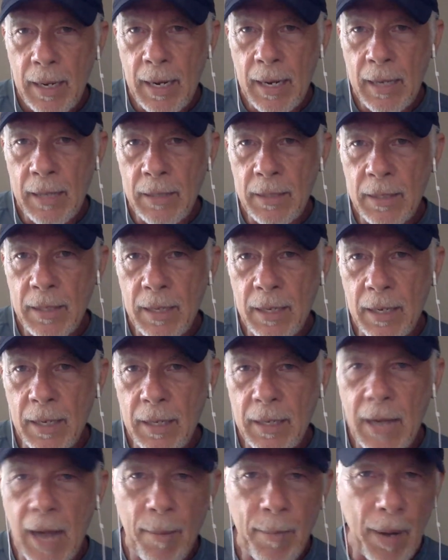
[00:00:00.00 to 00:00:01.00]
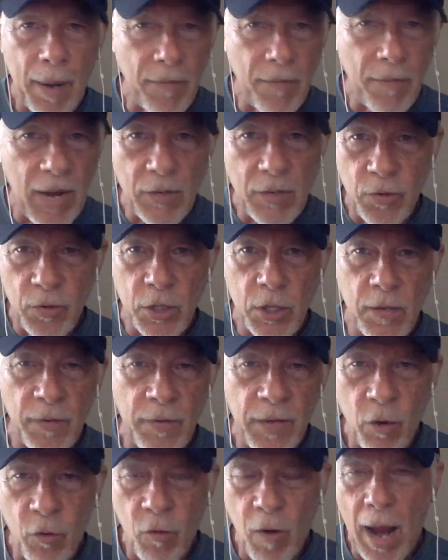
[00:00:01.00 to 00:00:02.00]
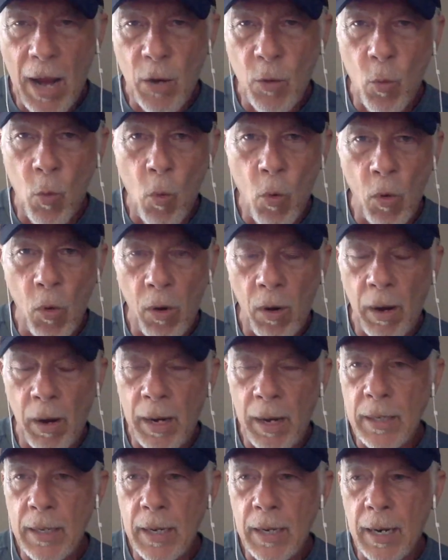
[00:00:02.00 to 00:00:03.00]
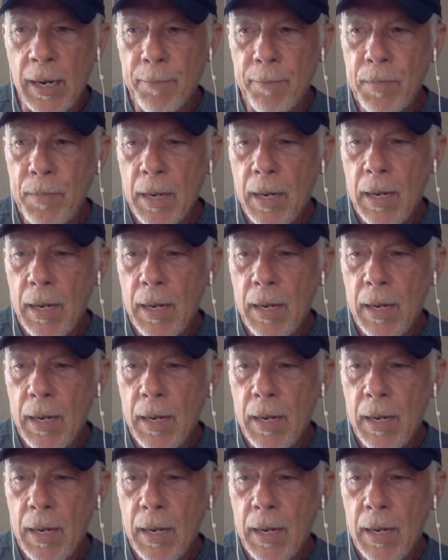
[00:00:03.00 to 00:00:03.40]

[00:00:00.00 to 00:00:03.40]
and uh, combat veterans in the Iraq War. And uh,